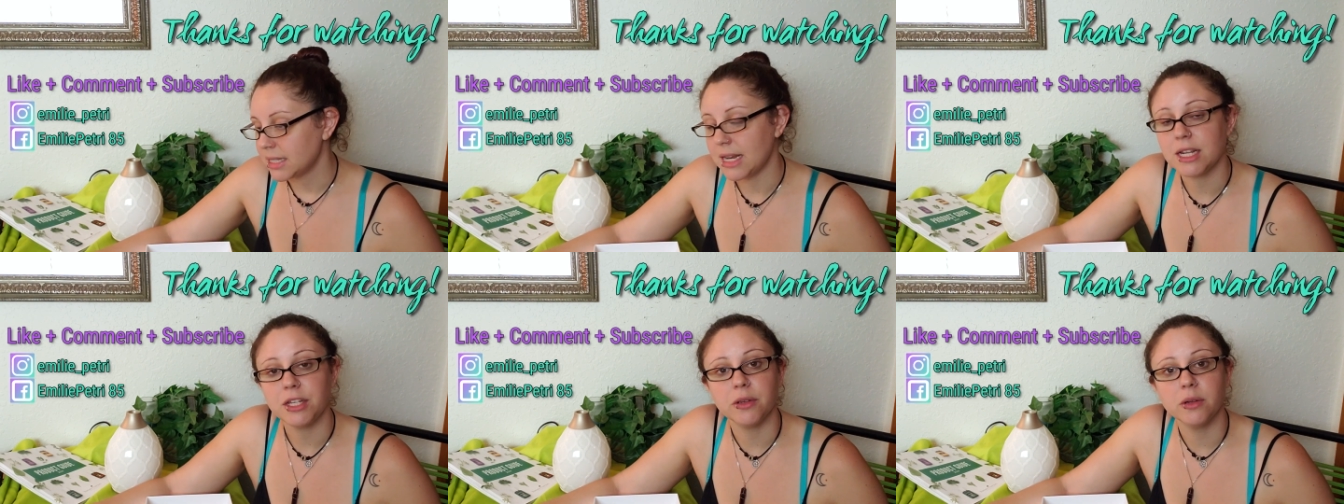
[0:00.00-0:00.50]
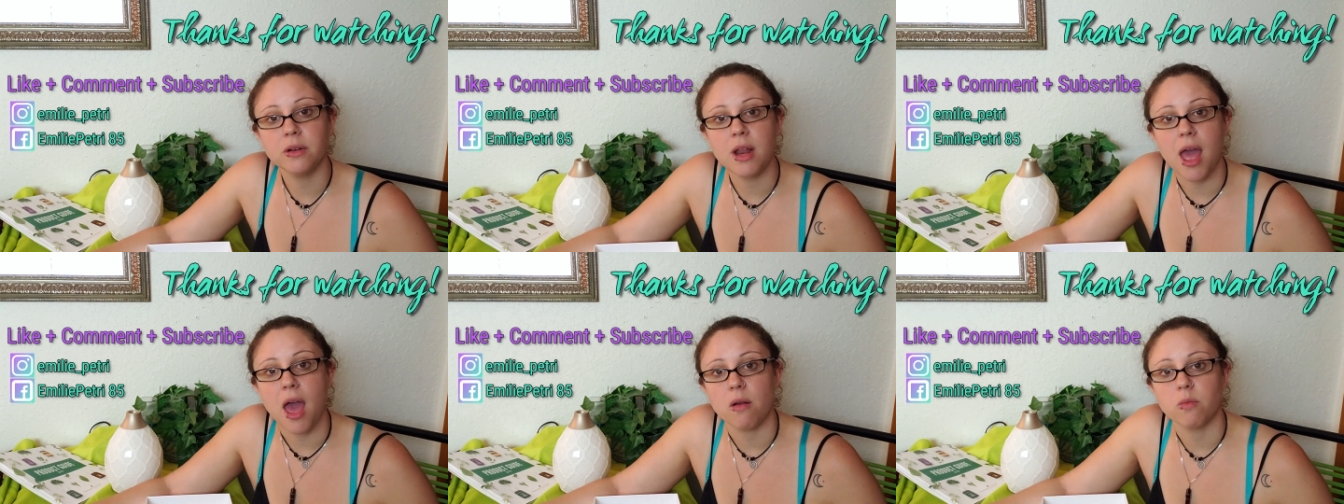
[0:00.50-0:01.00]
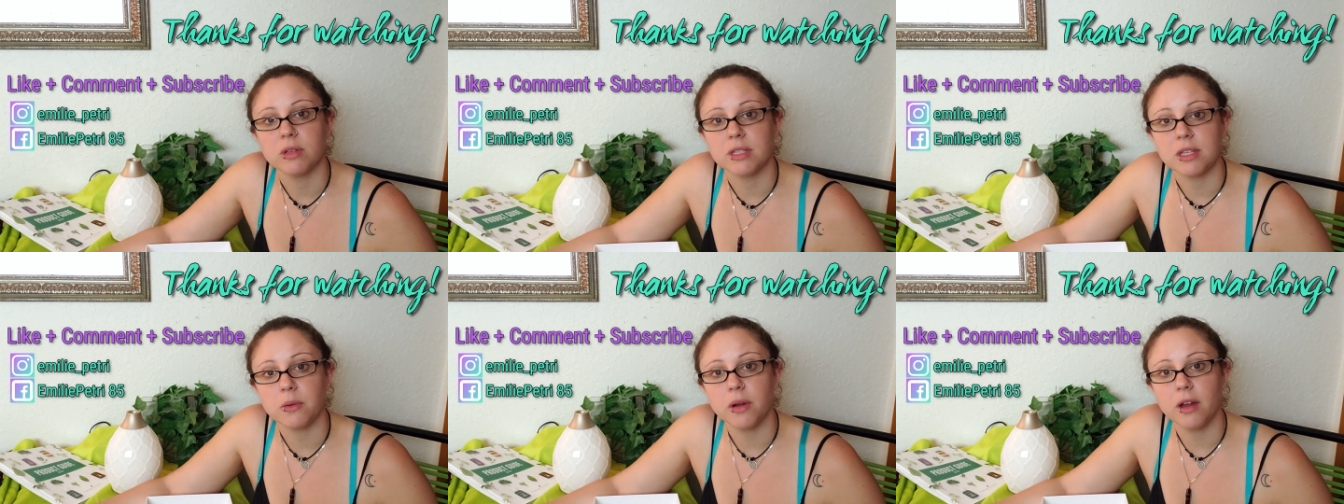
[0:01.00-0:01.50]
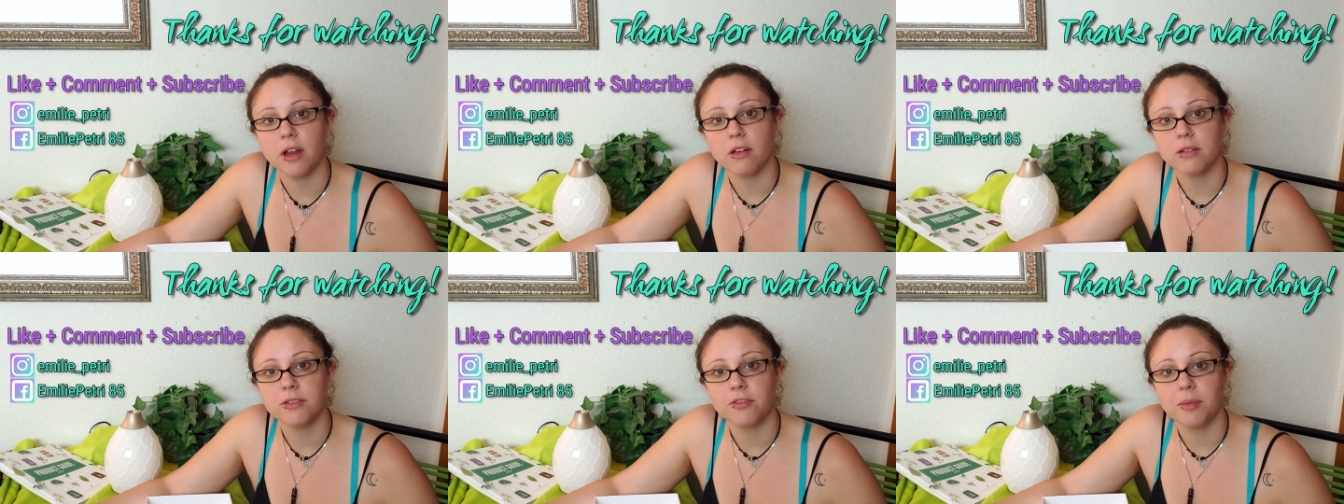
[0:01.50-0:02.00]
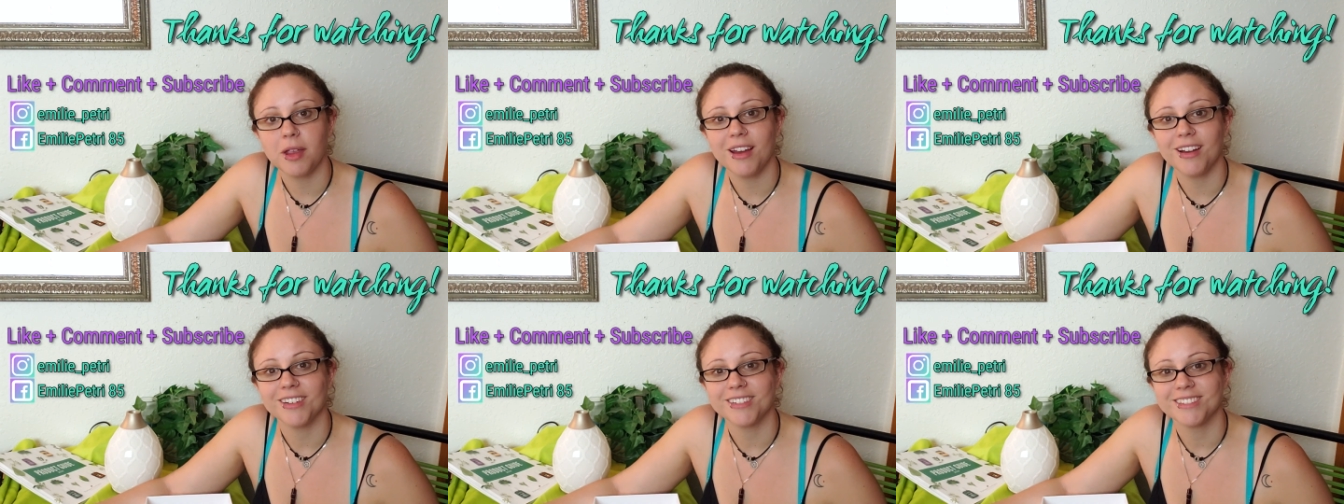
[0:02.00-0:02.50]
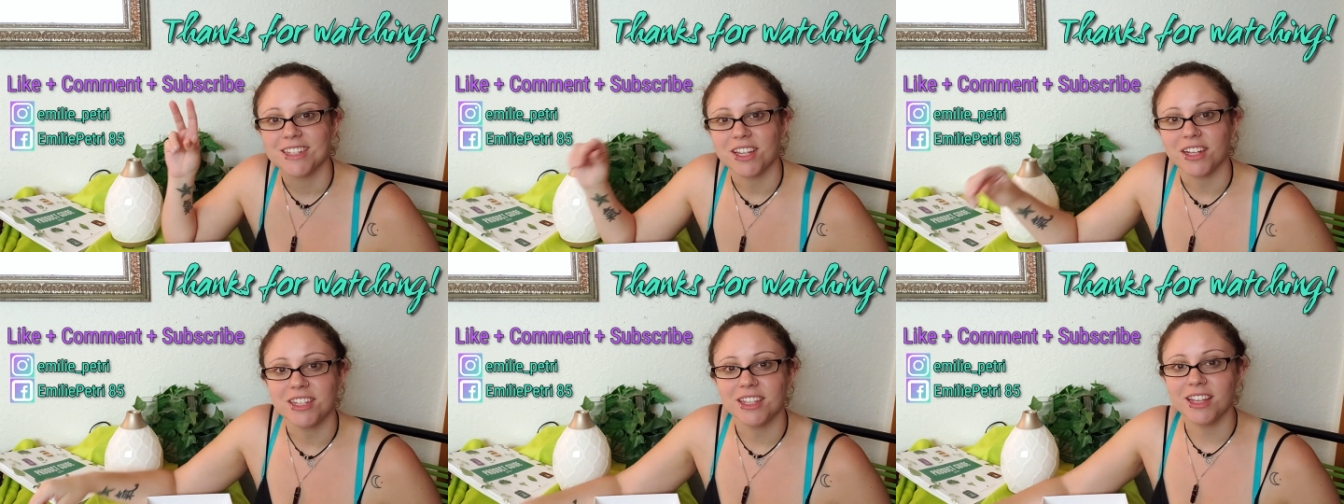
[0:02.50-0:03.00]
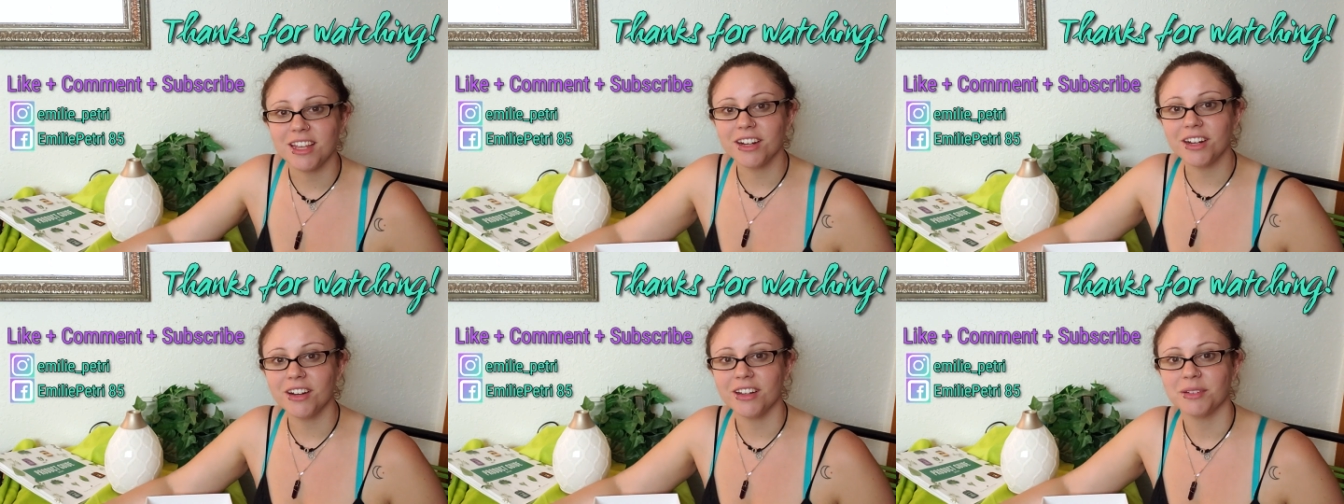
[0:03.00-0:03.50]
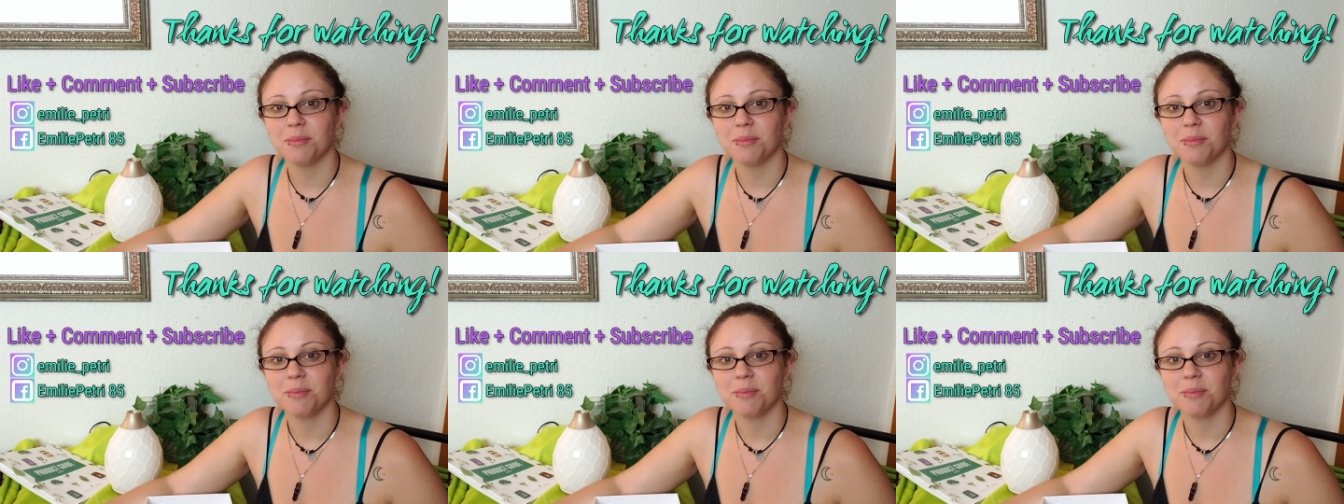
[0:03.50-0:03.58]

stay tuned and we'll see where it goes from here. Talk to you later.